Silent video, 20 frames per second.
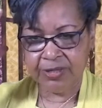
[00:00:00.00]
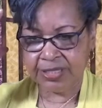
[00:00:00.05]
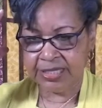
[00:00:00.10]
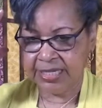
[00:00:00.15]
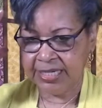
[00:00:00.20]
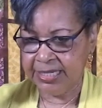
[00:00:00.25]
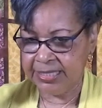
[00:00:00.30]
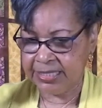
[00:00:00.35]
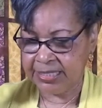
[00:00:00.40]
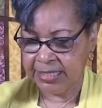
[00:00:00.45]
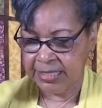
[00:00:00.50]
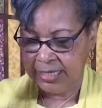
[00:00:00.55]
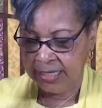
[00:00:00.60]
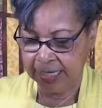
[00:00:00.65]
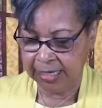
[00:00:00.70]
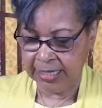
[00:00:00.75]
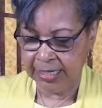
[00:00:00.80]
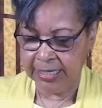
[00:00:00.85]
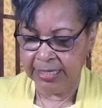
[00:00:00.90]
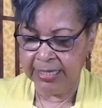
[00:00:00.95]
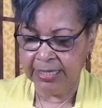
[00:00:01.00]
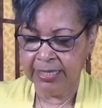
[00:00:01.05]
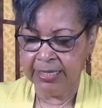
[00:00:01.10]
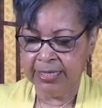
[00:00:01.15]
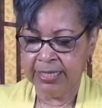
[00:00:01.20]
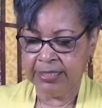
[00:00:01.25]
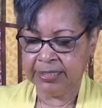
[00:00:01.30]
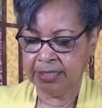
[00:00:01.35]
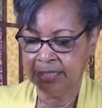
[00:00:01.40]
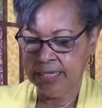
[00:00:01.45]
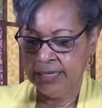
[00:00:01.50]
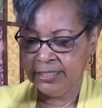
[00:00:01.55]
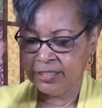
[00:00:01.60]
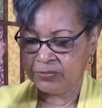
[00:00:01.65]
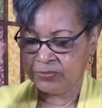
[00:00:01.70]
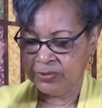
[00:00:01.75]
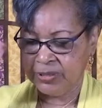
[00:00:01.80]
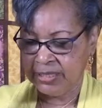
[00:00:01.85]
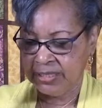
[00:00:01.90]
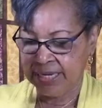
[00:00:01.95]
his key to
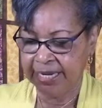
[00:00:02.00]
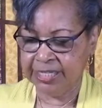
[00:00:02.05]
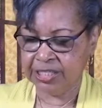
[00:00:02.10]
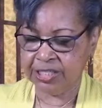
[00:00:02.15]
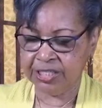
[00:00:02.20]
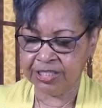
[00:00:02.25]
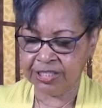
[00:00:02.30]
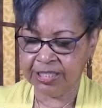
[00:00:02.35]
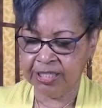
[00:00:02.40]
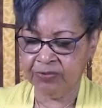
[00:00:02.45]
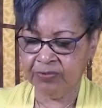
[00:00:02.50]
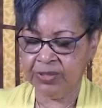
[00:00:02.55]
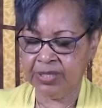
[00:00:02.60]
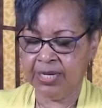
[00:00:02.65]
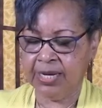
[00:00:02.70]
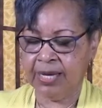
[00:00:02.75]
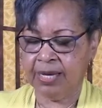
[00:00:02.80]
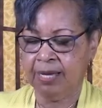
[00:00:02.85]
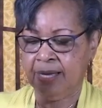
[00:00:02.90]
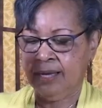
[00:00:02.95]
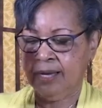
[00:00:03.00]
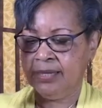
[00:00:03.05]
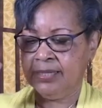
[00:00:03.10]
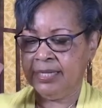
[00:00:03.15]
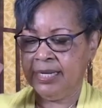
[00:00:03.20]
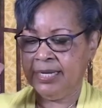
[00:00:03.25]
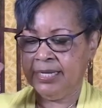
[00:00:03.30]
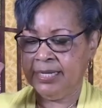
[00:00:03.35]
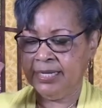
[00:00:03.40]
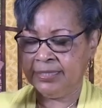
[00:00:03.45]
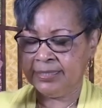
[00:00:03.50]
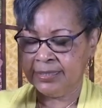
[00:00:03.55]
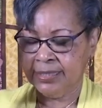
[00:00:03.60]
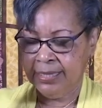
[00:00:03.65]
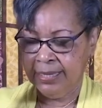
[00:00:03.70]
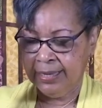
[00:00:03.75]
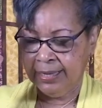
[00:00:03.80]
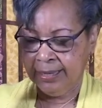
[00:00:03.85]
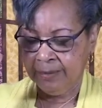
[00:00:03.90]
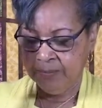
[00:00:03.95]
his relationship with God and his
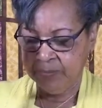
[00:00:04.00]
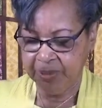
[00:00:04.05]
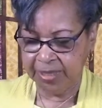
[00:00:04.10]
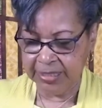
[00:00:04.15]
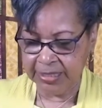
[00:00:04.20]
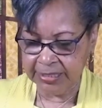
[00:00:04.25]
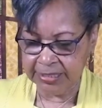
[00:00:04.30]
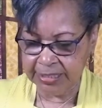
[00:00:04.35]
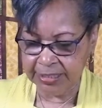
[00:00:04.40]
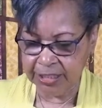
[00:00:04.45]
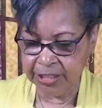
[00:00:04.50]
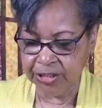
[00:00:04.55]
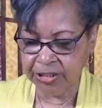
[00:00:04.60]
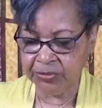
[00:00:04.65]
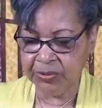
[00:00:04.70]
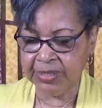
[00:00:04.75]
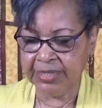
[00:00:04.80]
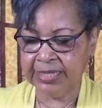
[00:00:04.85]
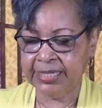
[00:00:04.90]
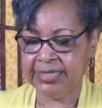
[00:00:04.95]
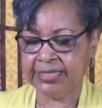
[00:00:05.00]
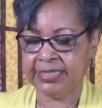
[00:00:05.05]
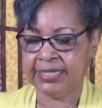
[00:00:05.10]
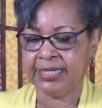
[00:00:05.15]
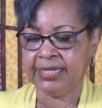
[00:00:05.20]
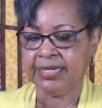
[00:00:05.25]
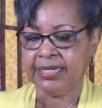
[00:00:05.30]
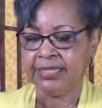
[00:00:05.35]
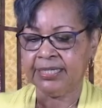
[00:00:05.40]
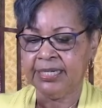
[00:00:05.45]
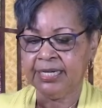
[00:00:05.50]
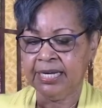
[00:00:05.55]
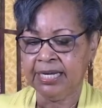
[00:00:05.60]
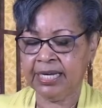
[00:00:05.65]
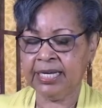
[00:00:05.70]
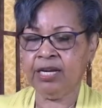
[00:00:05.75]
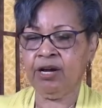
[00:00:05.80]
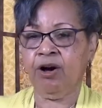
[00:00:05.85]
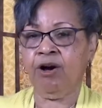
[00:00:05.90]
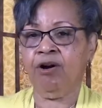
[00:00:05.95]
ability to do what he did.
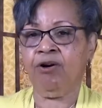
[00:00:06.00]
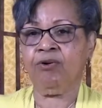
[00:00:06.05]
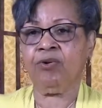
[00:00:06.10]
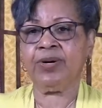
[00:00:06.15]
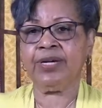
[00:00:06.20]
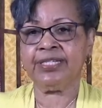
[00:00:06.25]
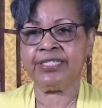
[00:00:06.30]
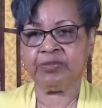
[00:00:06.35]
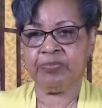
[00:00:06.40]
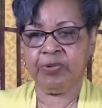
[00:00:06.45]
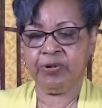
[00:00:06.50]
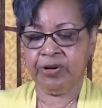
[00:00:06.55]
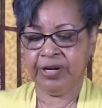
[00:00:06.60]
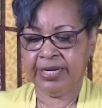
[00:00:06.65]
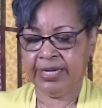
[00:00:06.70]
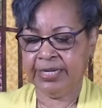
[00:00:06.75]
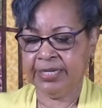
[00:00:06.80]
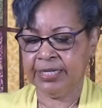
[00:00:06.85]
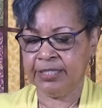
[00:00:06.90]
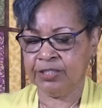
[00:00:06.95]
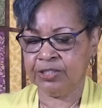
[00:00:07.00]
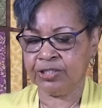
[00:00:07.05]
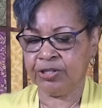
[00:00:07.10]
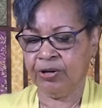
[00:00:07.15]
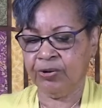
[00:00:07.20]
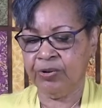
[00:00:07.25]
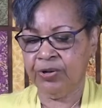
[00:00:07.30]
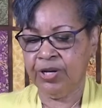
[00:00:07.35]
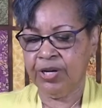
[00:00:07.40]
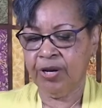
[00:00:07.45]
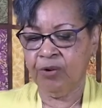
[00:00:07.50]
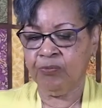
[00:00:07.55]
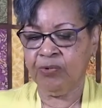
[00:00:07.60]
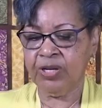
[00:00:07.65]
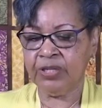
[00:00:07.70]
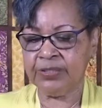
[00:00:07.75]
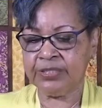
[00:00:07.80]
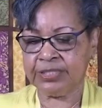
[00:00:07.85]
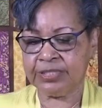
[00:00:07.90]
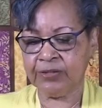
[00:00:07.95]
He always prayed. And so
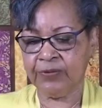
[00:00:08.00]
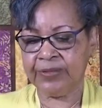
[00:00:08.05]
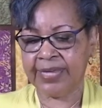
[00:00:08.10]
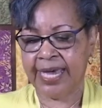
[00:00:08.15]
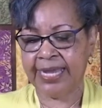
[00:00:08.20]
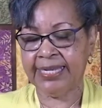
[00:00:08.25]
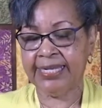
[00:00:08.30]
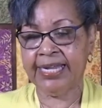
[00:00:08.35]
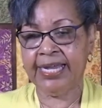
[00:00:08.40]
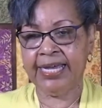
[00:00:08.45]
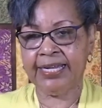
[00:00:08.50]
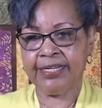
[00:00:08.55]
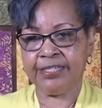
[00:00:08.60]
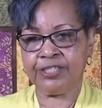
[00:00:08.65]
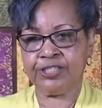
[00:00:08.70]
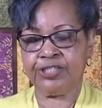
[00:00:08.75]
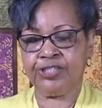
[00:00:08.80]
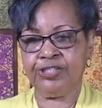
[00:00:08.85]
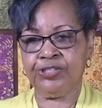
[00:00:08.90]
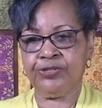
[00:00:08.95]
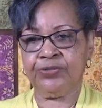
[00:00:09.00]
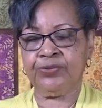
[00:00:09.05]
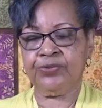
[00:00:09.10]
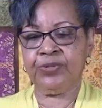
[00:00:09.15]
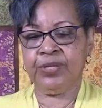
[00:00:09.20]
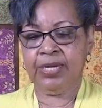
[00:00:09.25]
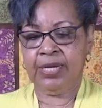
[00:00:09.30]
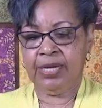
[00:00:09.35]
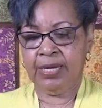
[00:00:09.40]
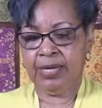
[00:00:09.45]
that led us to